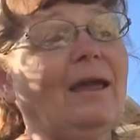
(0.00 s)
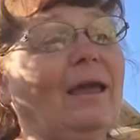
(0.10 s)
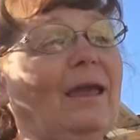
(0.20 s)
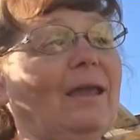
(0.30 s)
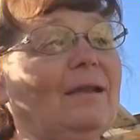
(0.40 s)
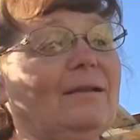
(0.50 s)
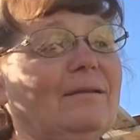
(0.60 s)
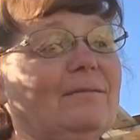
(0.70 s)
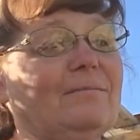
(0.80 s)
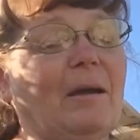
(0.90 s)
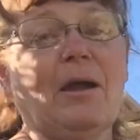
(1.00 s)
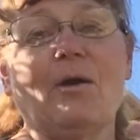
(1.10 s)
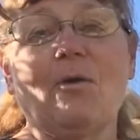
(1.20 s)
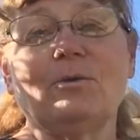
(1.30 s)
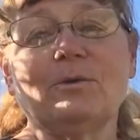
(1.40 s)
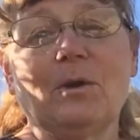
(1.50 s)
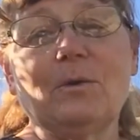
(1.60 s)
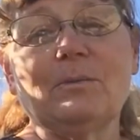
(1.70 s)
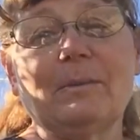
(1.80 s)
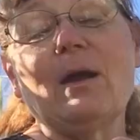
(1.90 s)
in my
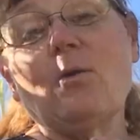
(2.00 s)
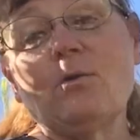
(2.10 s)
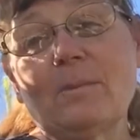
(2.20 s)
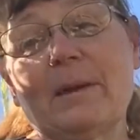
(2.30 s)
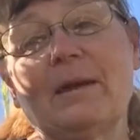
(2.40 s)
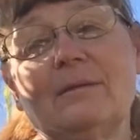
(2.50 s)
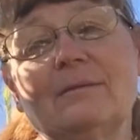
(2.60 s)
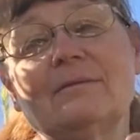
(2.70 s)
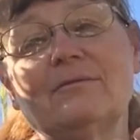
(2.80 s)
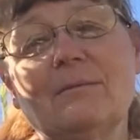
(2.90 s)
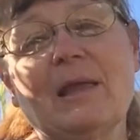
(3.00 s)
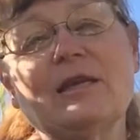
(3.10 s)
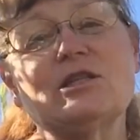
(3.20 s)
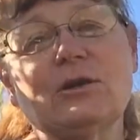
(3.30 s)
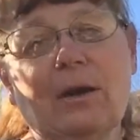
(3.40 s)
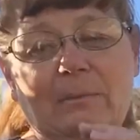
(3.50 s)
okra bed from last year.